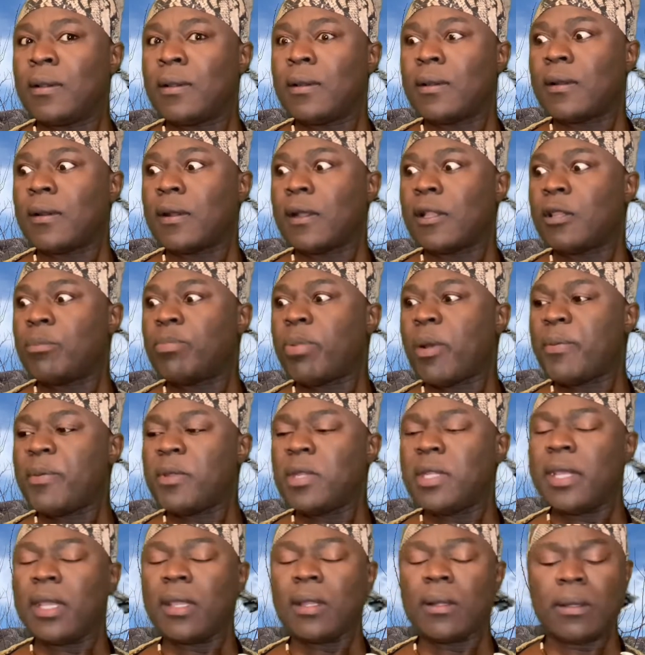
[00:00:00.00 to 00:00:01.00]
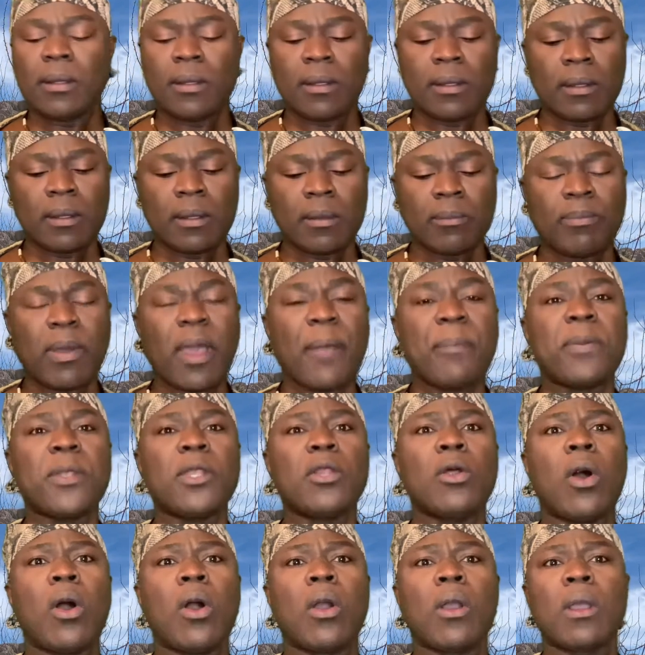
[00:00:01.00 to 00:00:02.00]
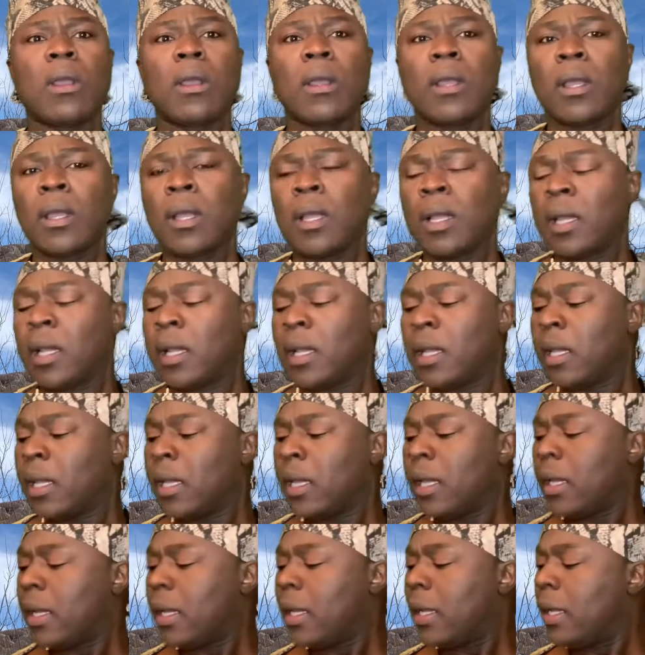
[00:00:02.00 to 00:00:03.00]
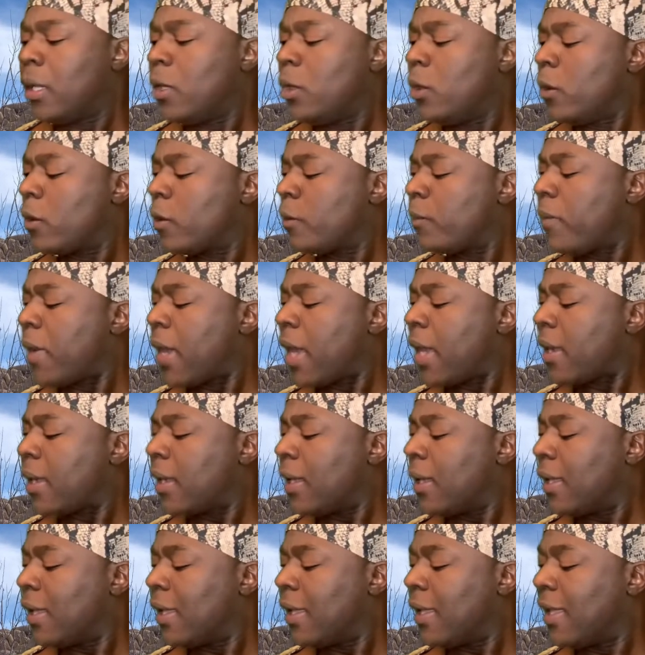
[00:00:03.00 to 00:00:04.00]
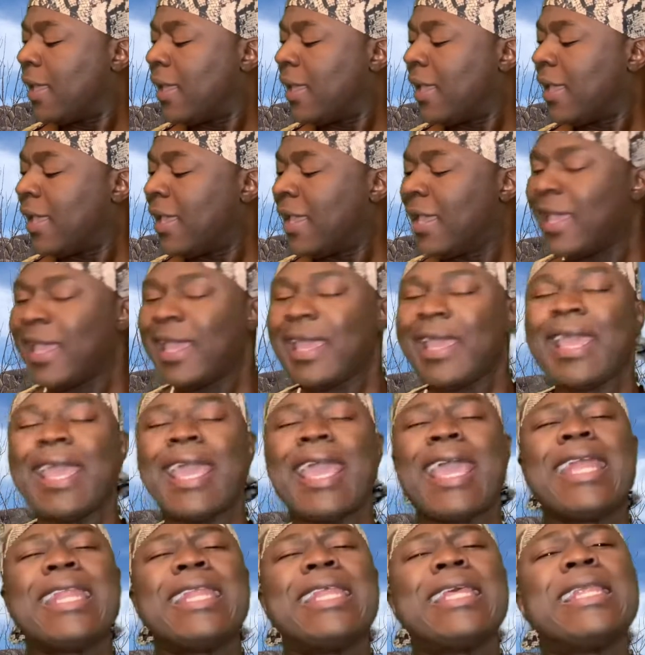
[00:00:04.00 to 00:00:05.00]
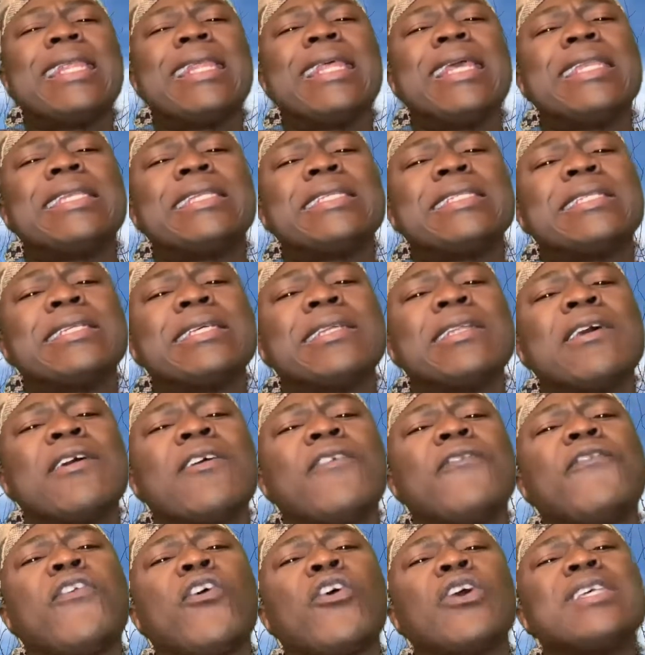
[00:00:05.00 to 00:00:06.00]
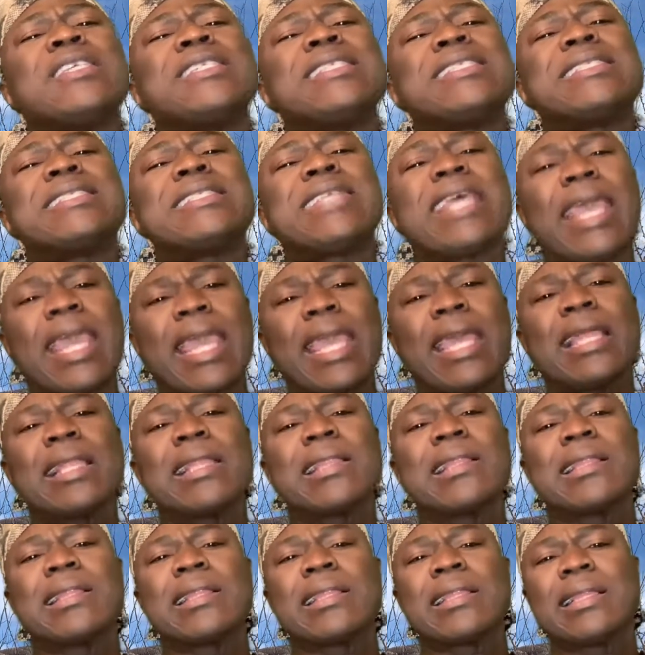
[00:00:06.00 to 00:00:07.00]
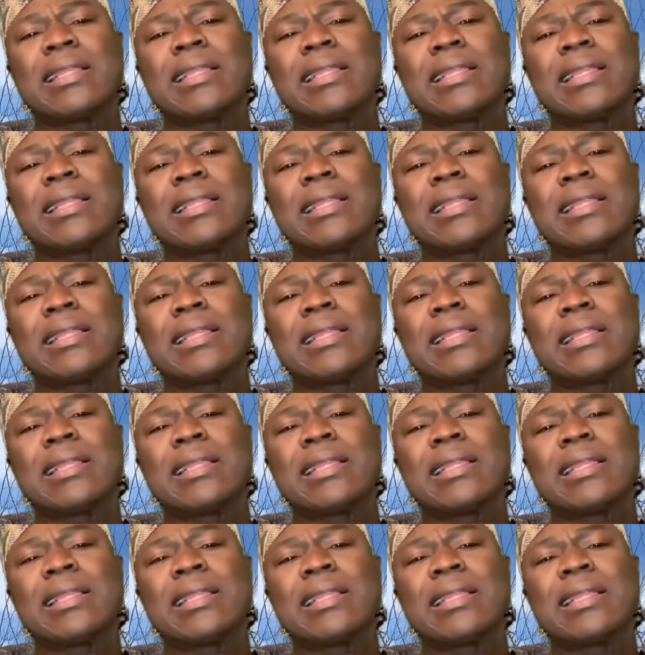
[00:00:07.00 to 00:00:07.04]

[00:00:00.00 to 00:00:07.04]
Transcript: And the puppy dog, he looked back and he reached for his tail.